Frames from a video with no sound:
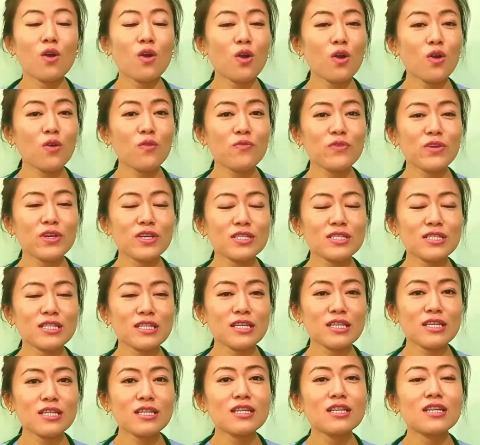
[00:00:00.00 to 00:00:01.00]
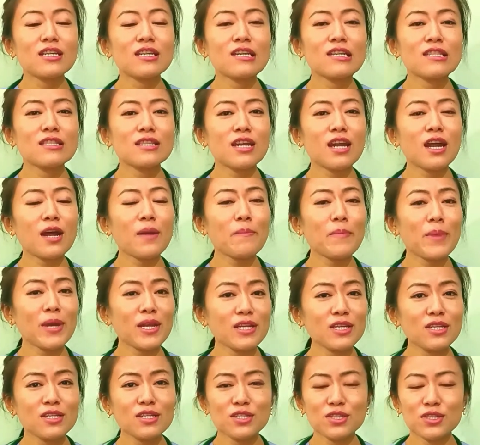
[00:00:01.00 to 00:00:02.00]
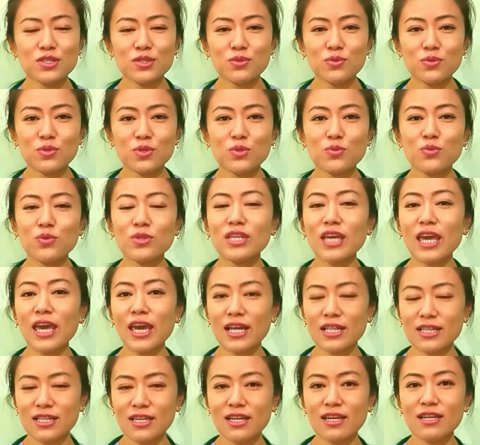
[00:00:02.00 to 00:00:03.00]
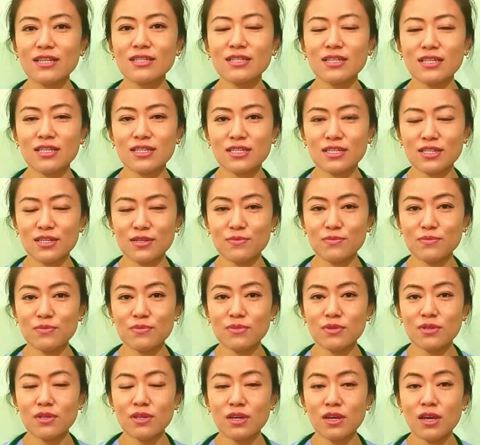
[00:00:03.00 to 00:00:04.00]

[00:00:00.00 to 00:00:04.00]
Obviously, there are many issues with the healthcare system